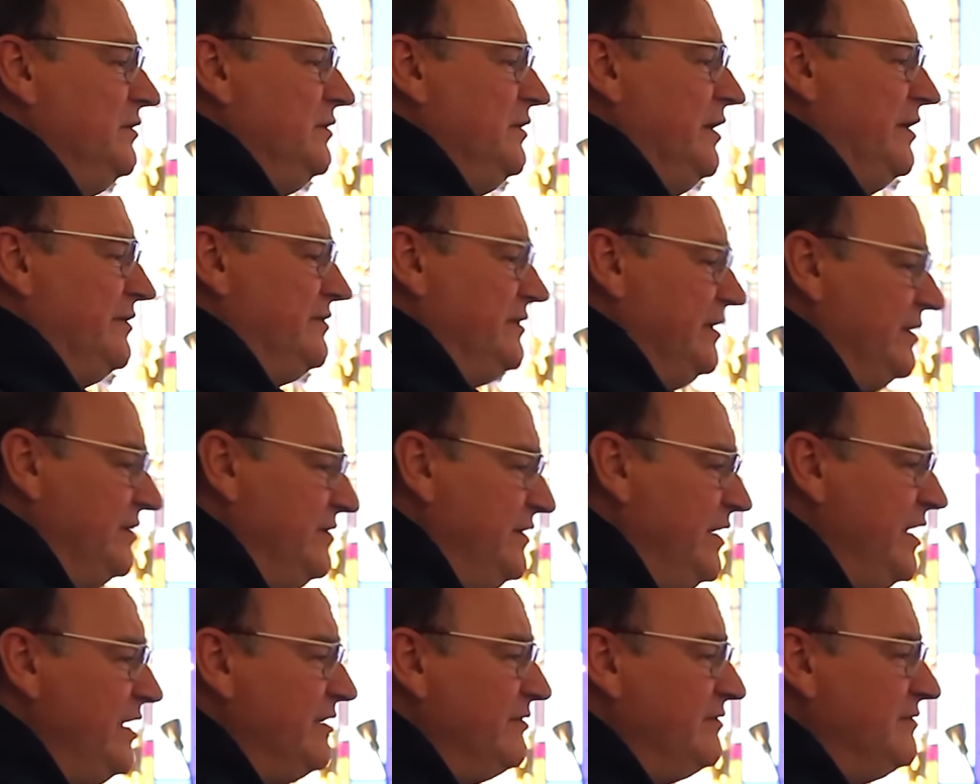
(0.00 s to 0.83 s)
I said,
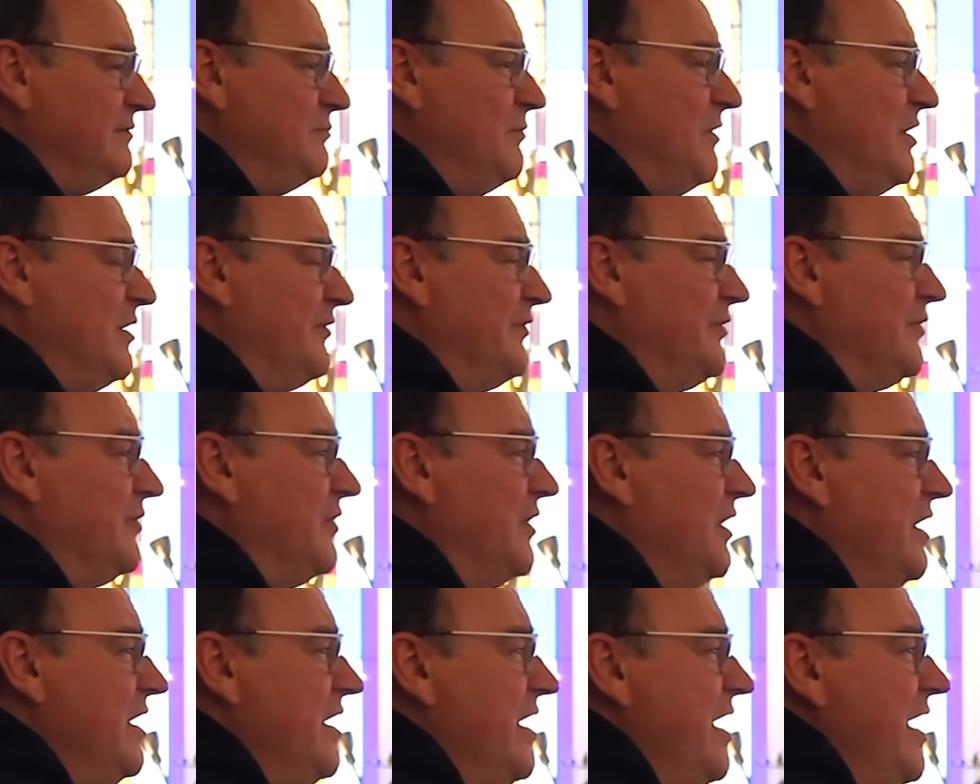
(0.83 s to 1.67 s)
"Yes, Mother."
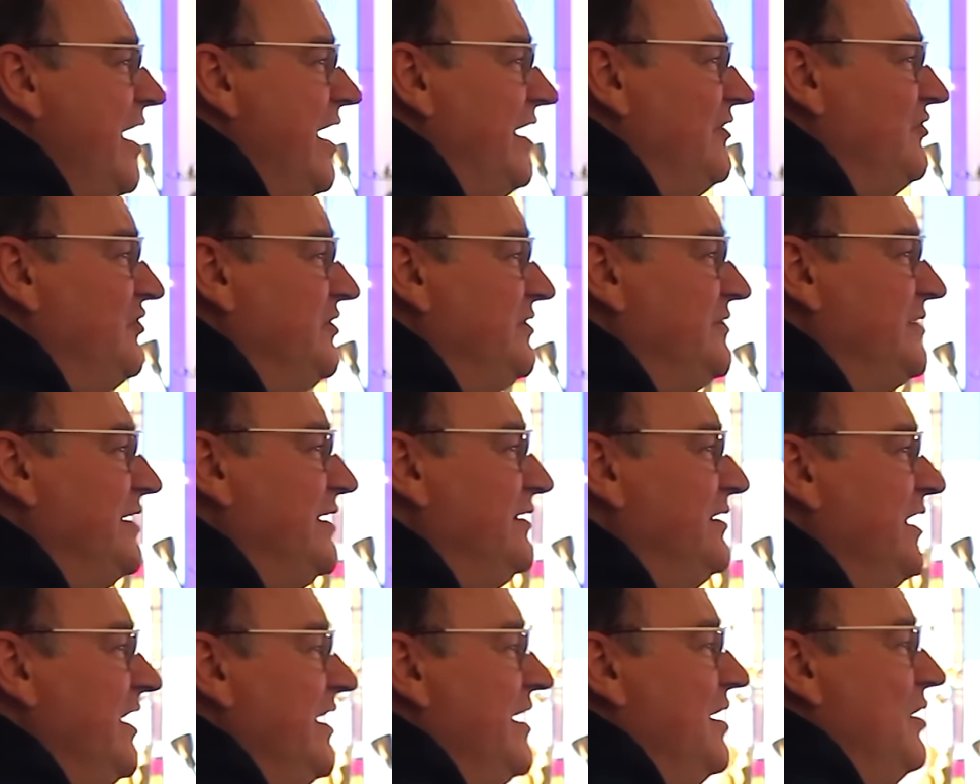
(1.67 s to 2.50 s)
And she
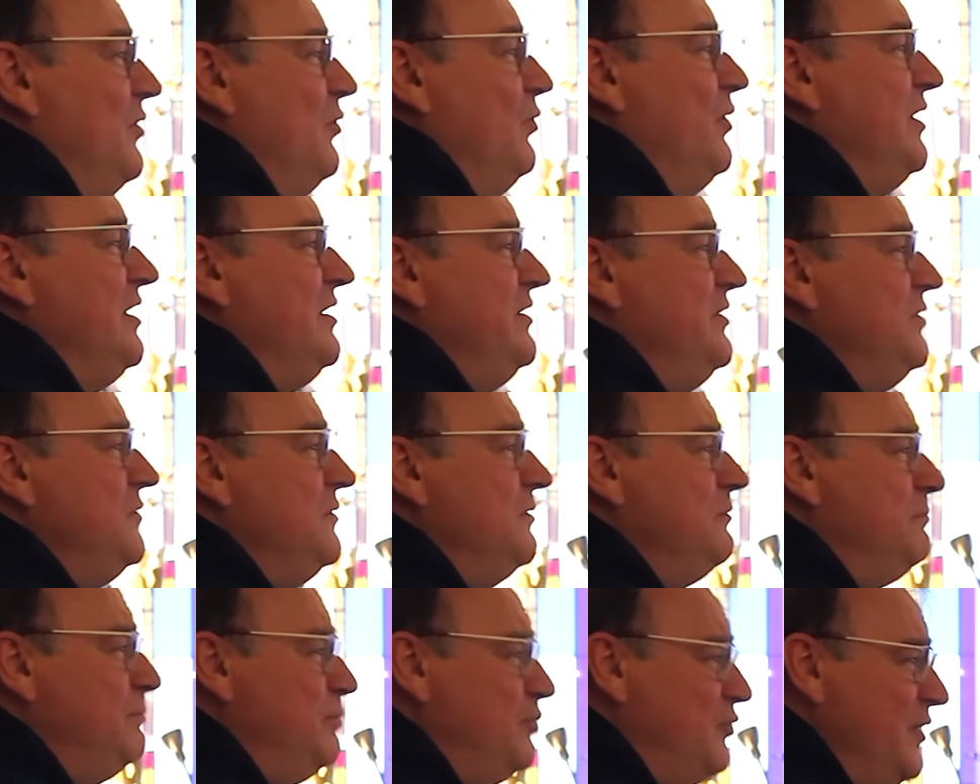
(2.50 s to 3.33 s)
said, "Will
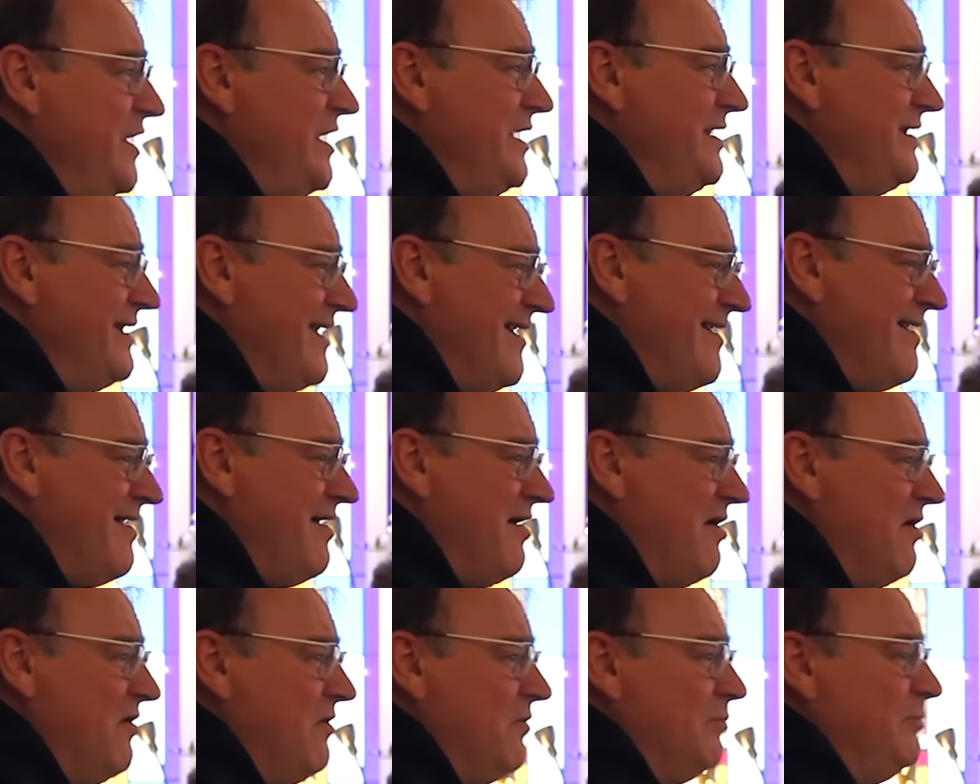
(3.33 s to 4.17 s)
you pray
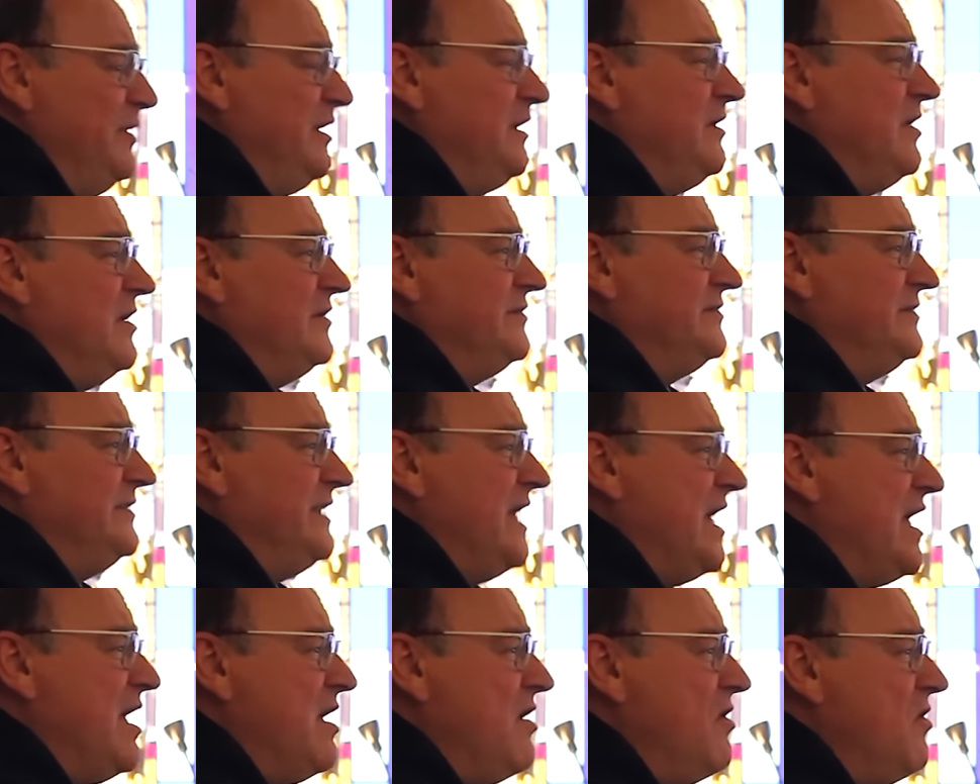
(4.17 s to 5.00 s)
now? Because
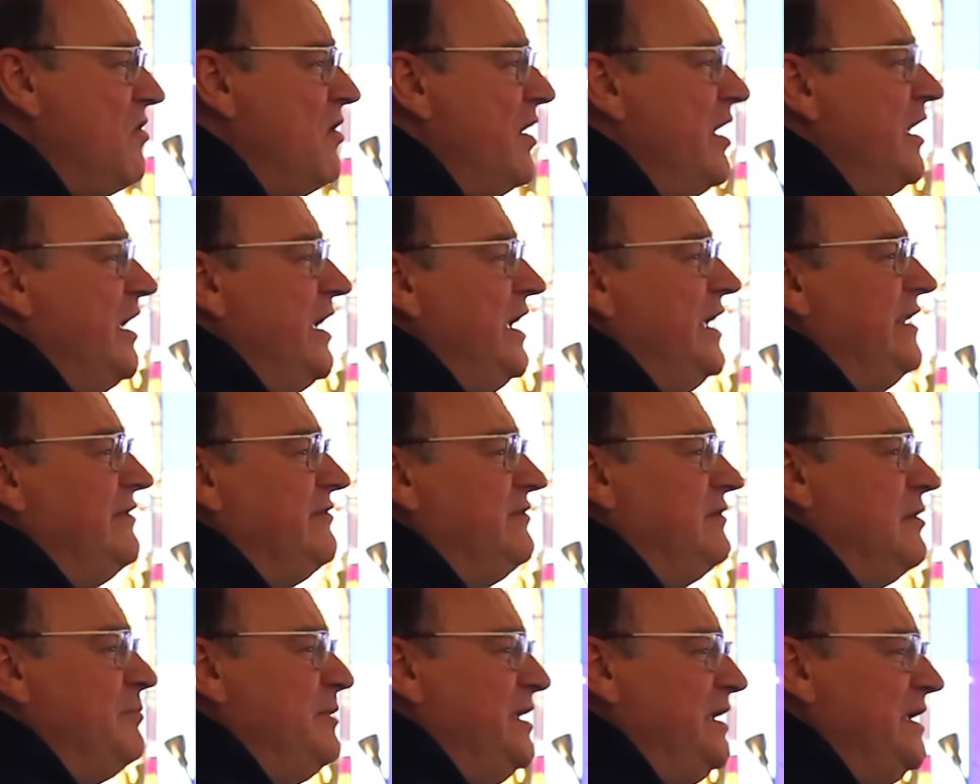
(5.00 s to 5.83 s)
now
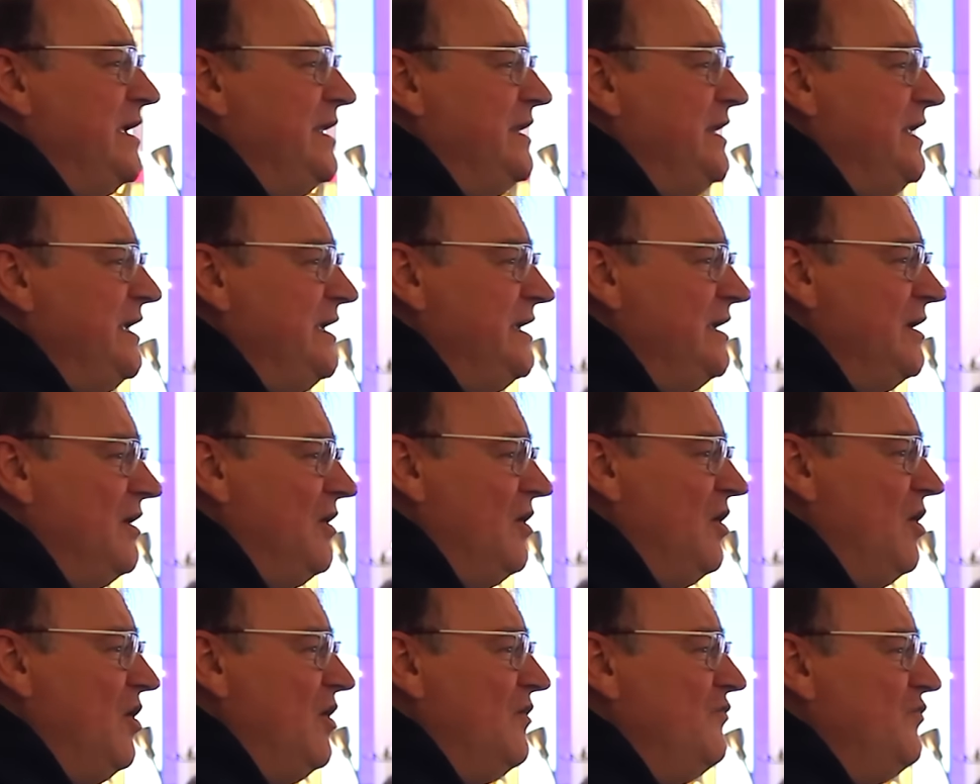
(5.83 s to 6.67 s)
it's the
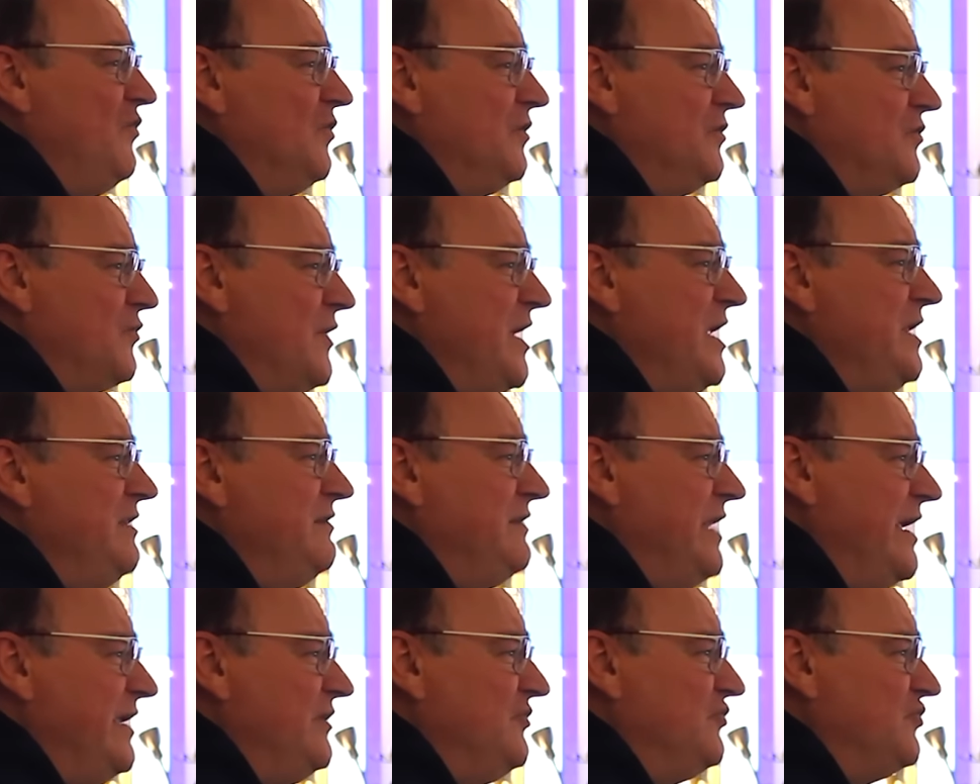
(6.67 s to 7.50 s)
beginning of a
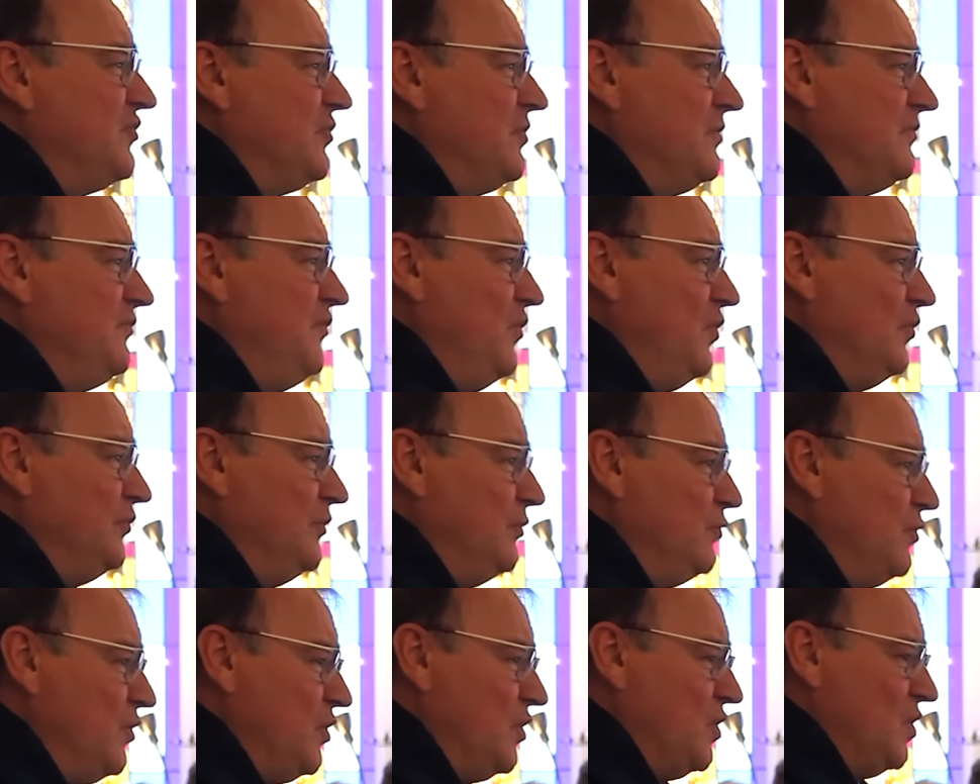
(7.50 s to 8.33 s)
great danger for
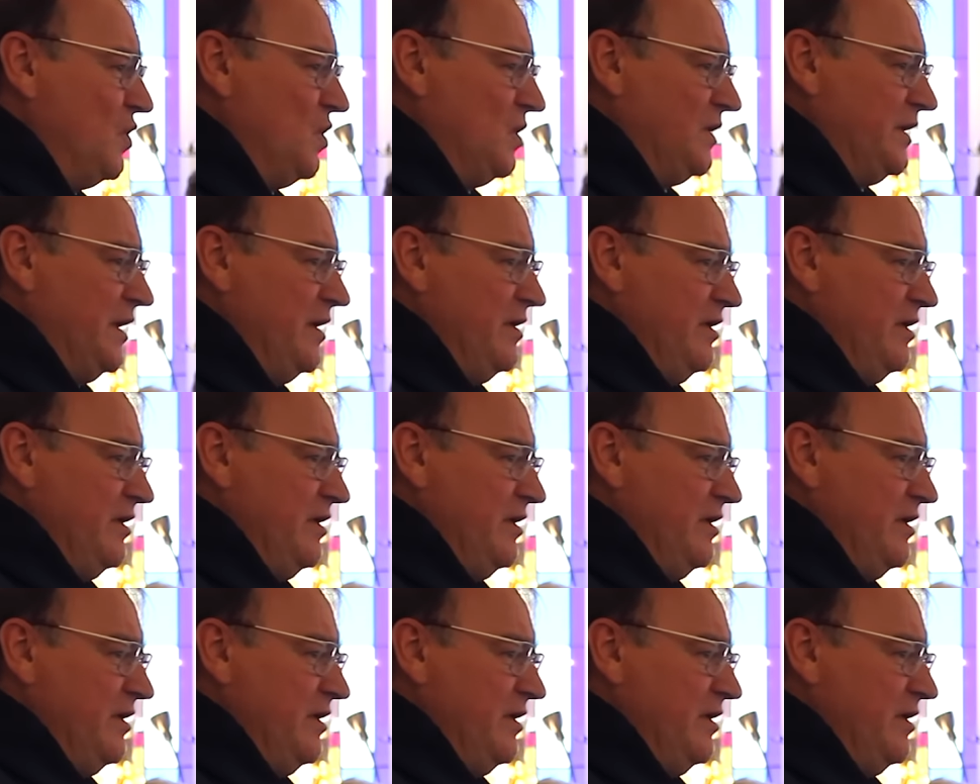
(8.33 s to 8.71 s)
the world."